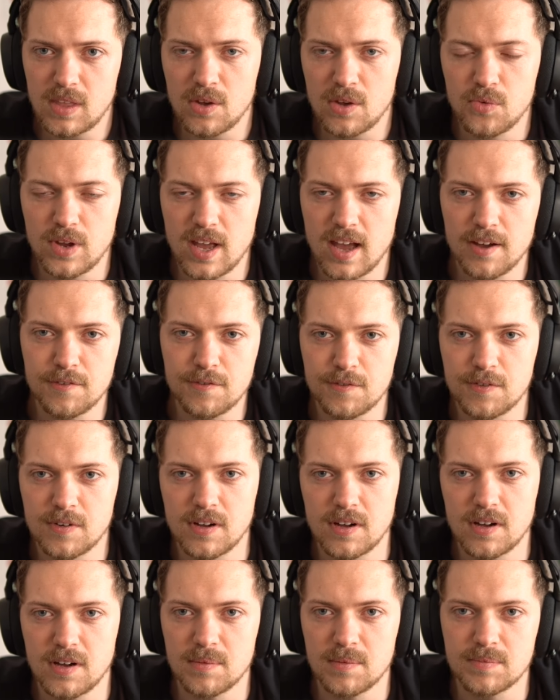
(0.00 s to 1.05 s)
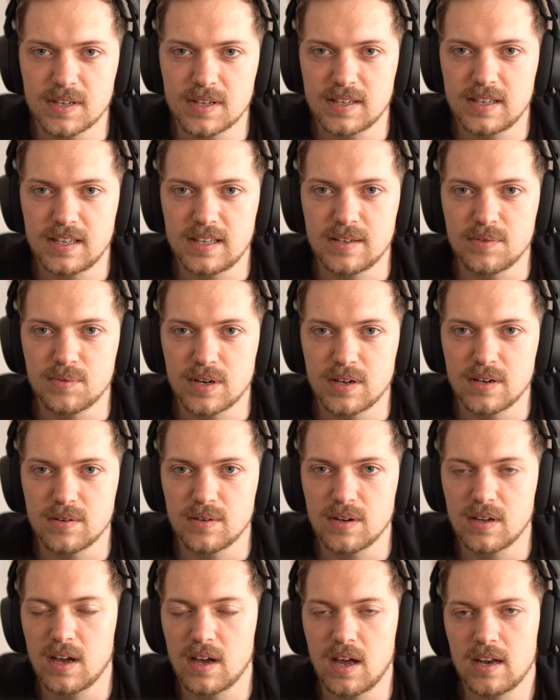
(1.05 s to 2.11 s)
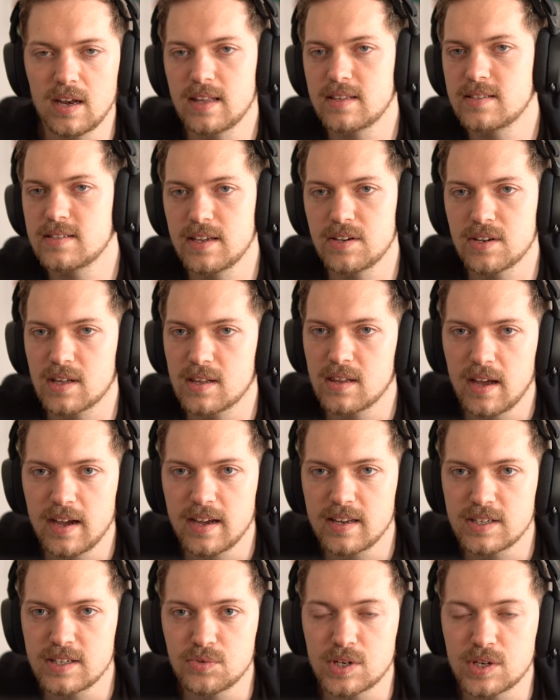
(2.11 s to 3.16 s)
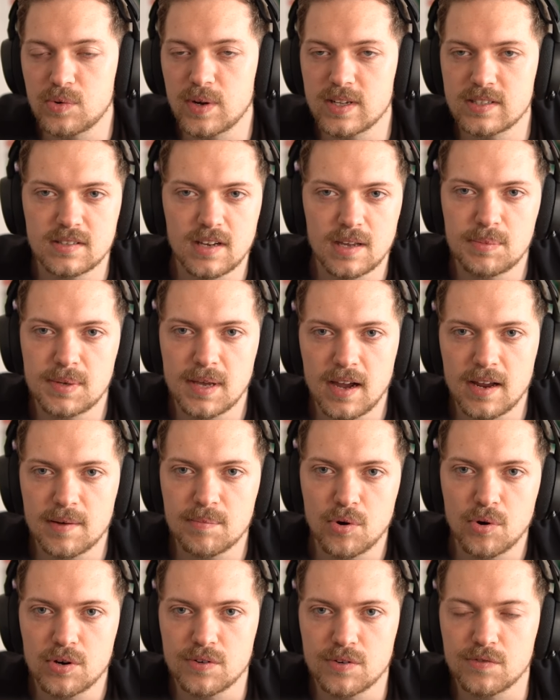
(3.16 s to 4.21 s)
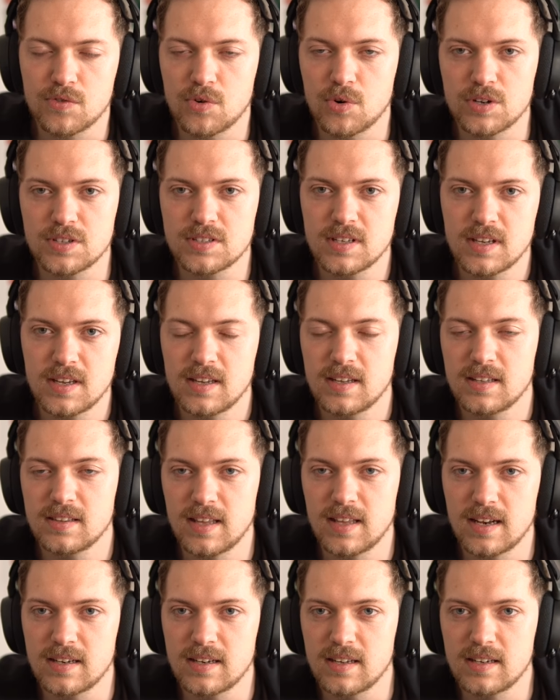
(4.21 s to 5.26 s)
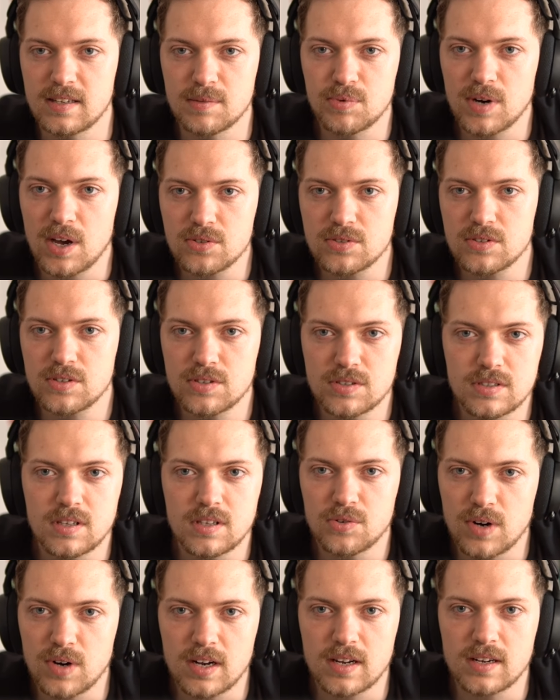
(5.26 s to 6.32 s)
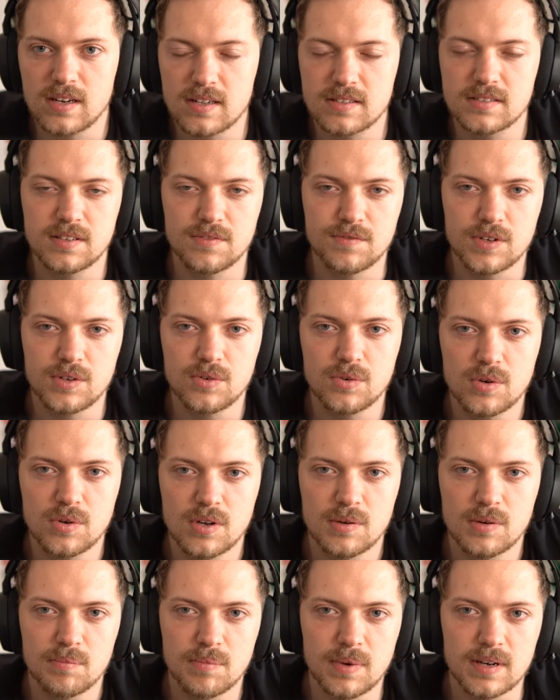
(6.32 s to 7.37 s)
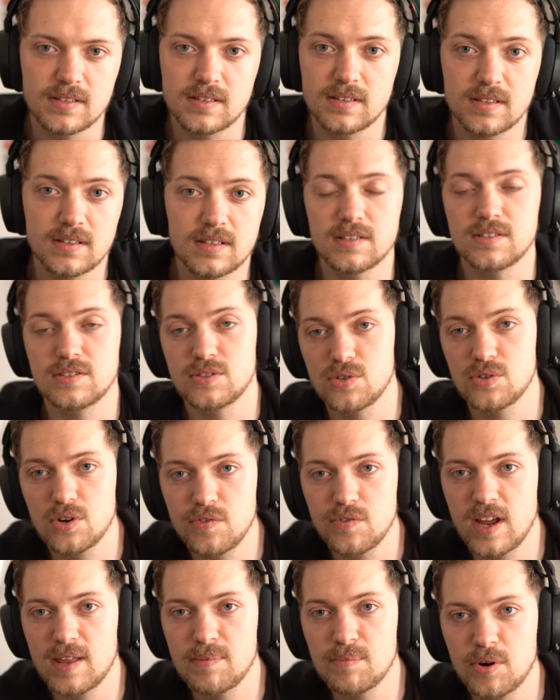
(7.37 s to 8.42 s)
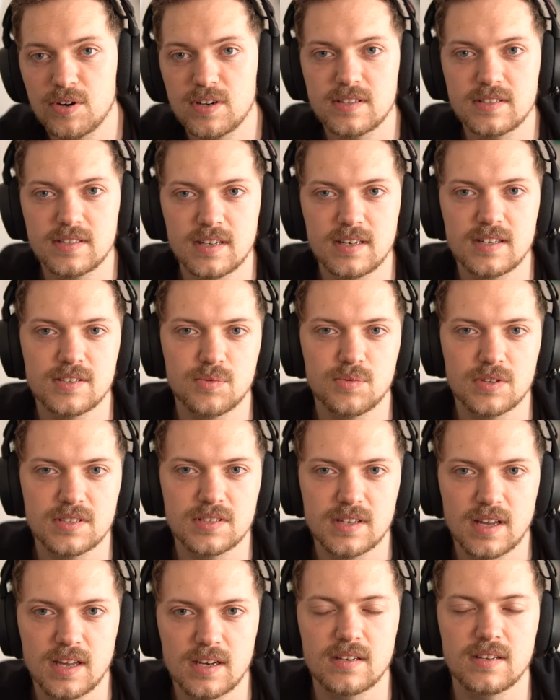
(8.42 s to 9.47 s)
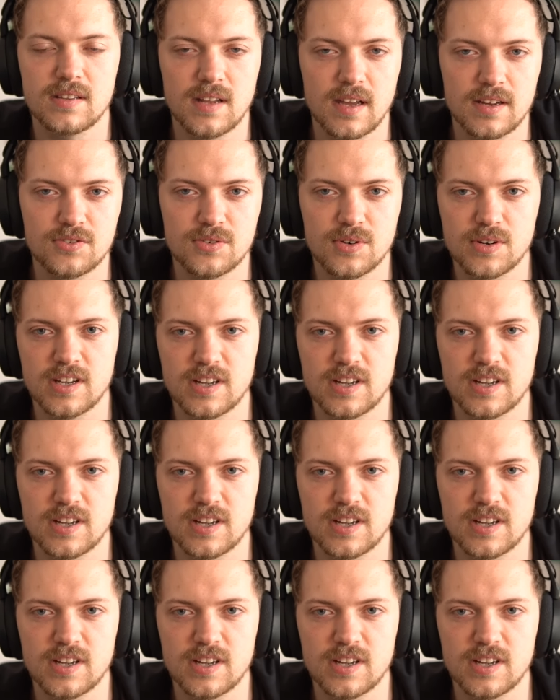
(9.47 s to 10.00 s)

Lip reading: we have the key when, let's say in the client, you request an API endpoint, of course, then in the browser, it's still running Nuxt and Vue, but the server endpoint that's hit is once again Nitro